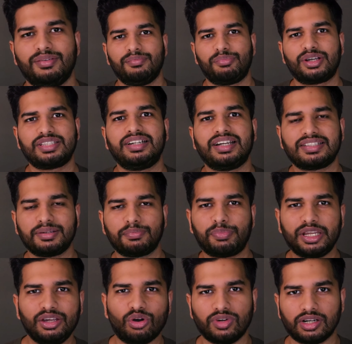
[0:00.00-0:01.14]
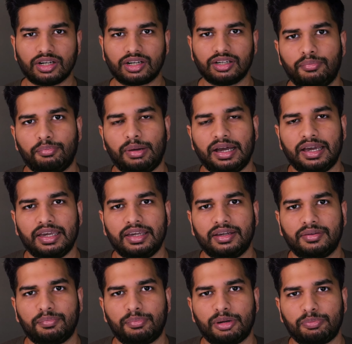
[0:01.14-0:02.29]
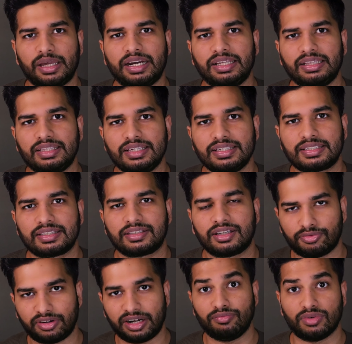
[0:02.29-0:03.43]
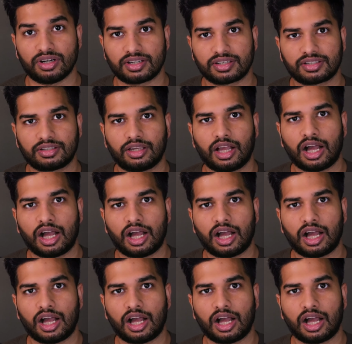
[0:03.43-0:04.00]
because it does a pre-work by preparing these frameworks.